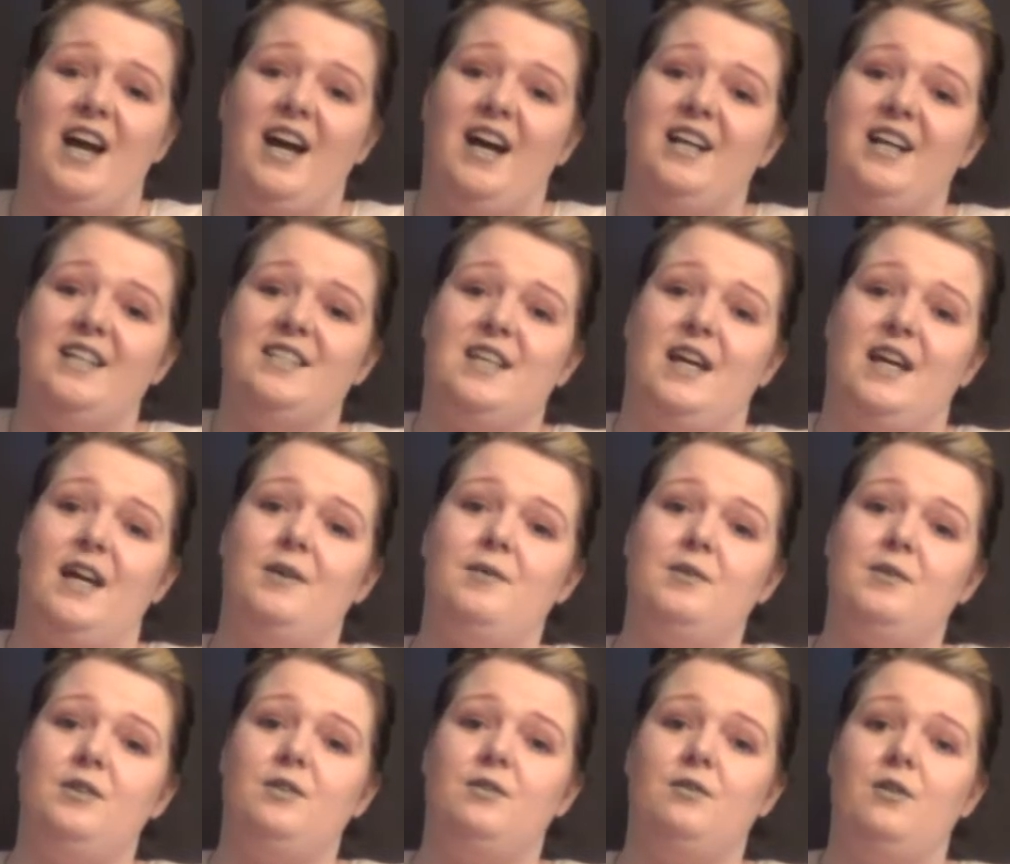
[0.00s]
and
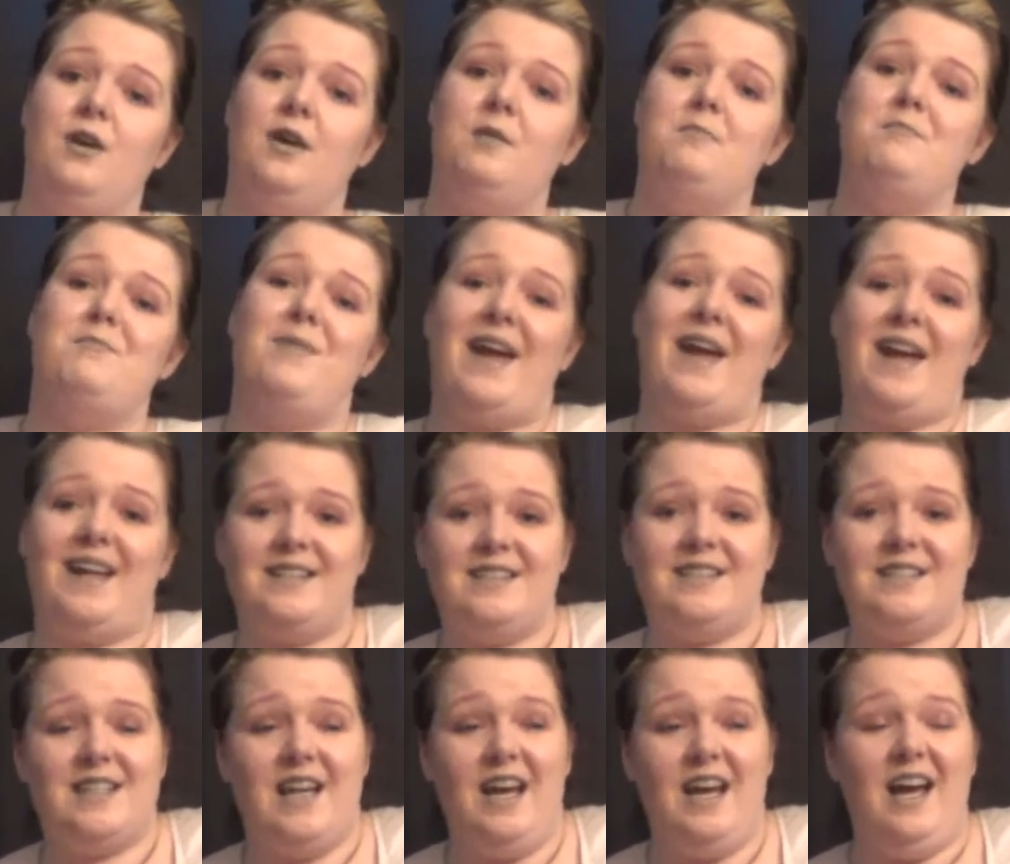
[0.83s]
I will go and
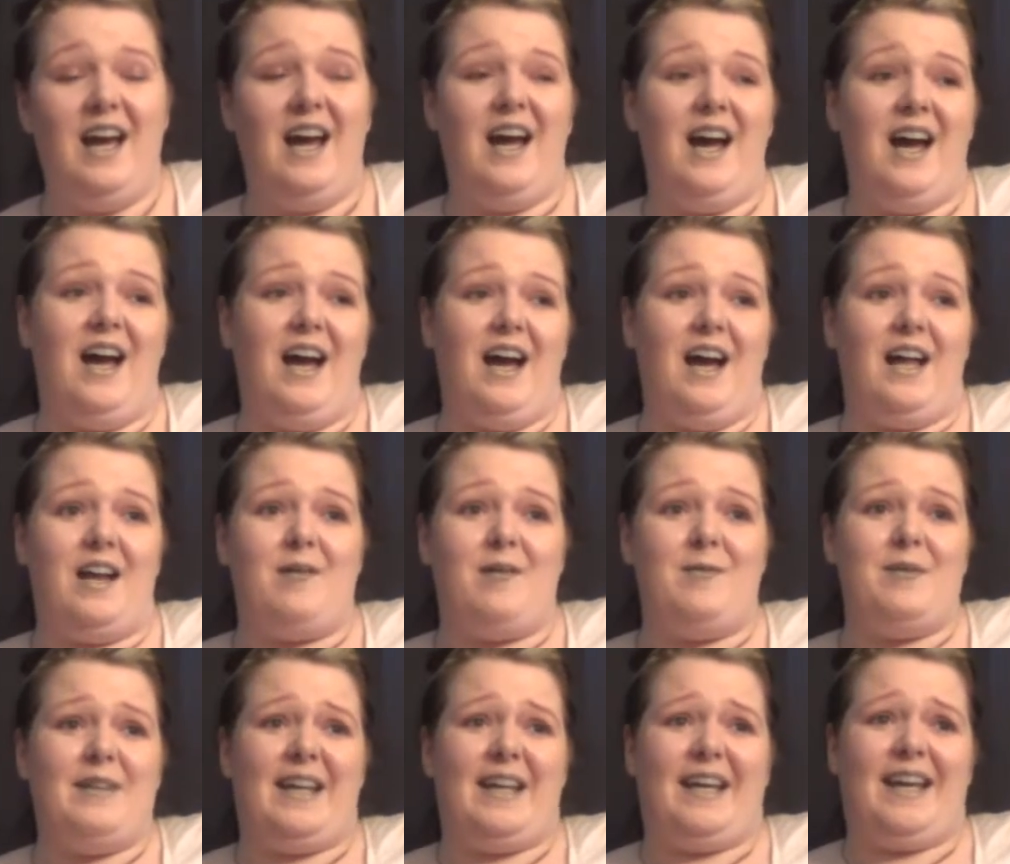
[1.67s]
bend and
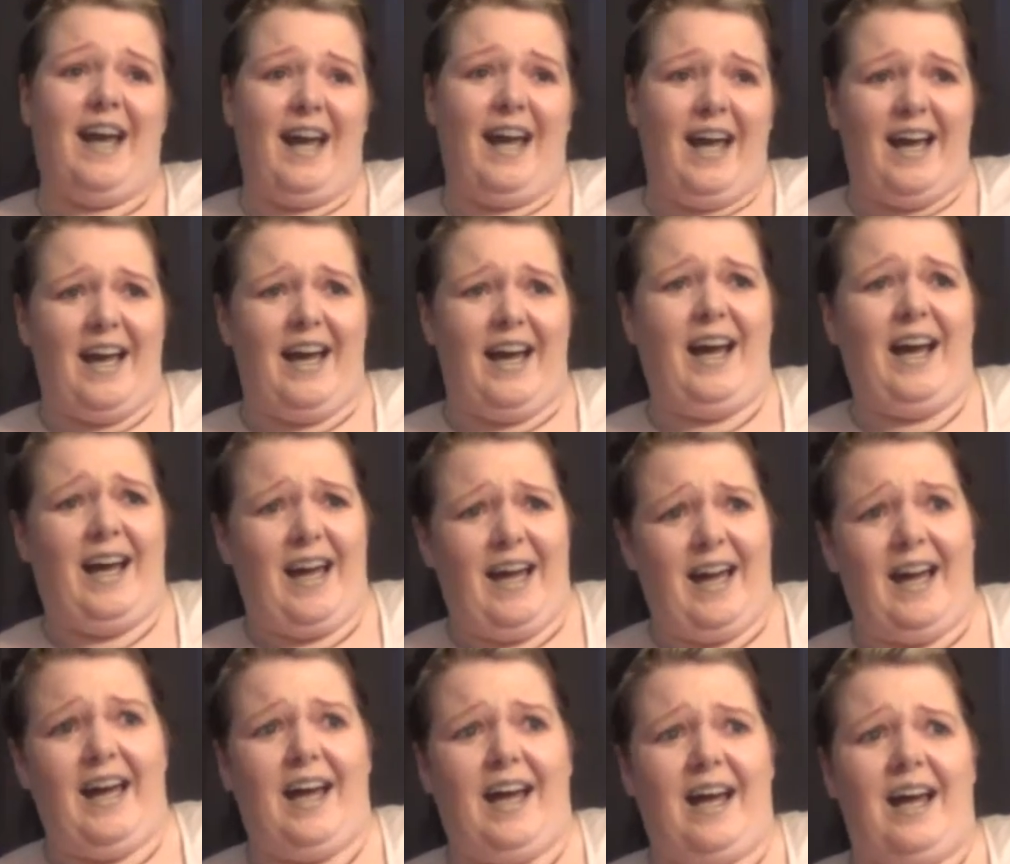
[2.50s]
I'll be like,
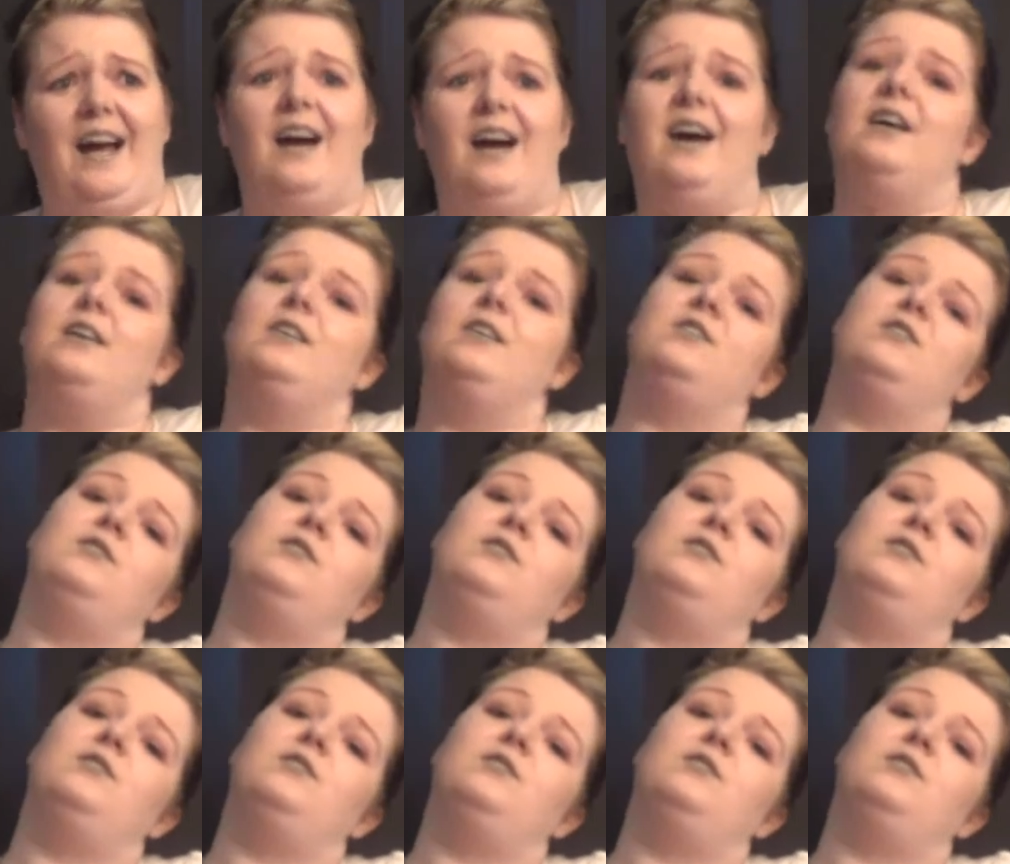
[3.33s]
ah.